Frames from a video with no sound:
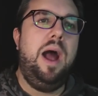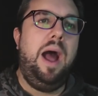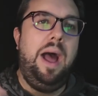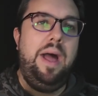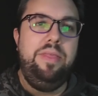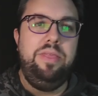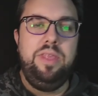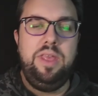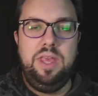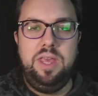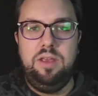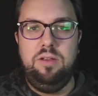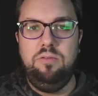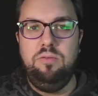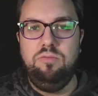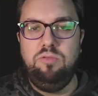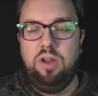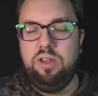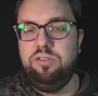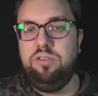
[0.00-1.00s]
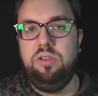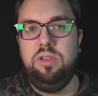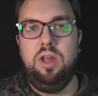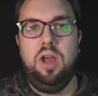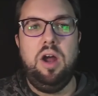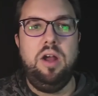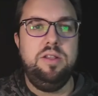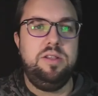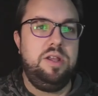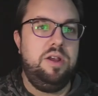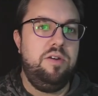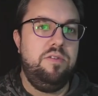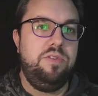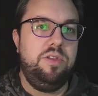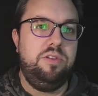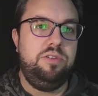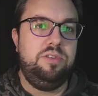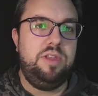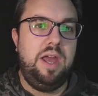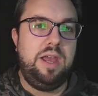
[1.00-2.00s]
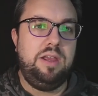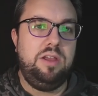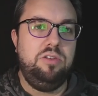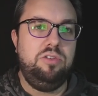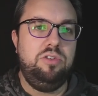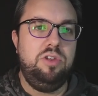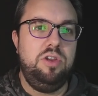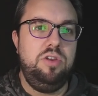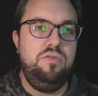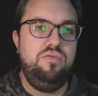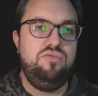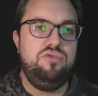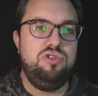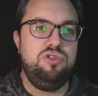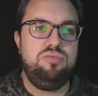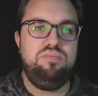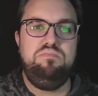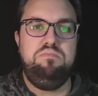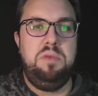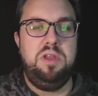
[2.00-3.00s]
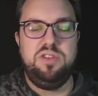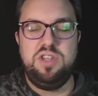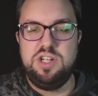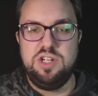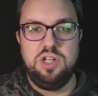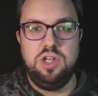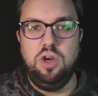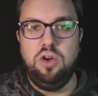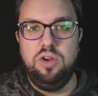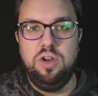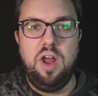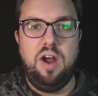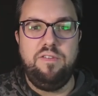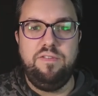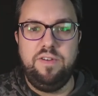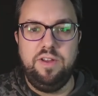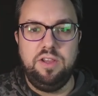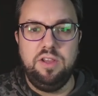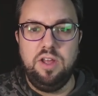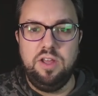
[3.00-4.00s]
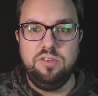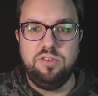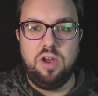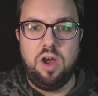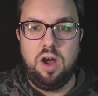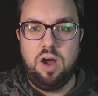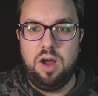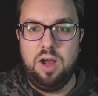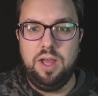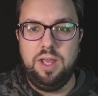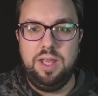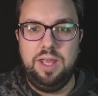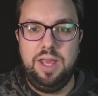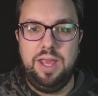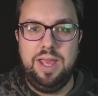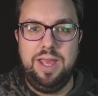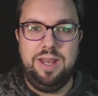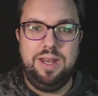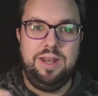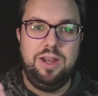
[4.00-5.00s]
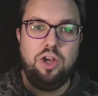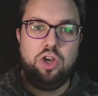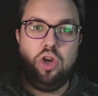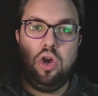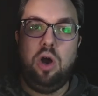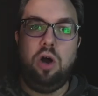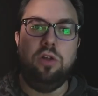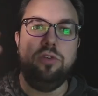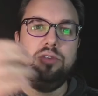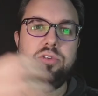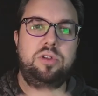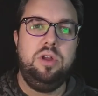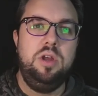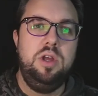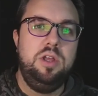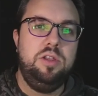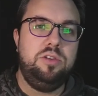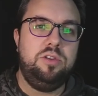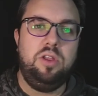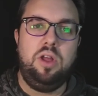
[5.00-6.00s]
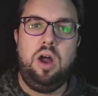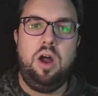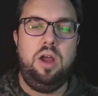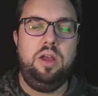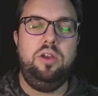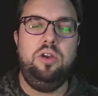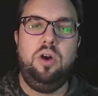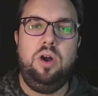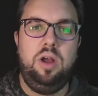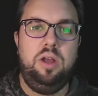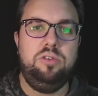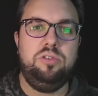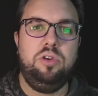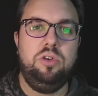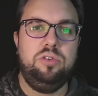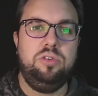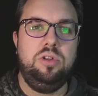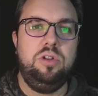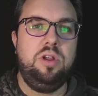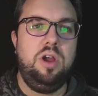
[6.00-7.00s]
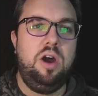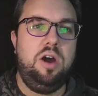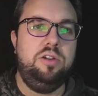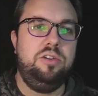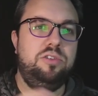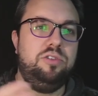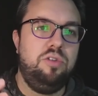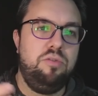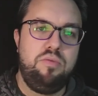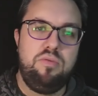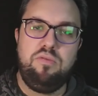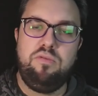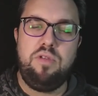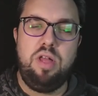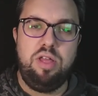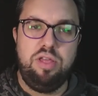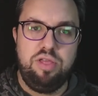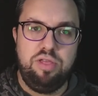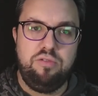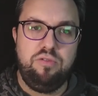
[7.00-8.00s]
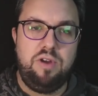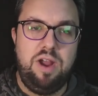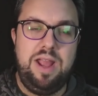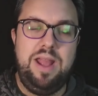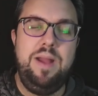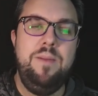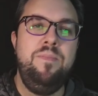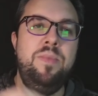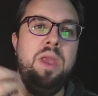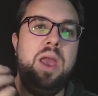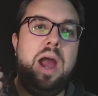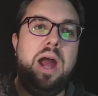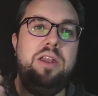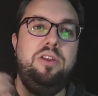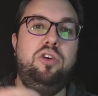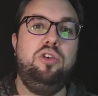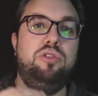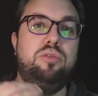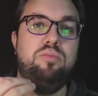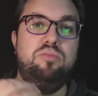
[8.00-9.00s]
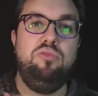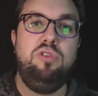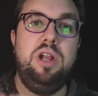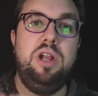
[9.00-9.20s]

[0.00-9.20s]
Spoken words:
And the rest of the idea of this deck is that you've just essentially got nothing that is high in cost. So your highest costed card is 3, and you've got some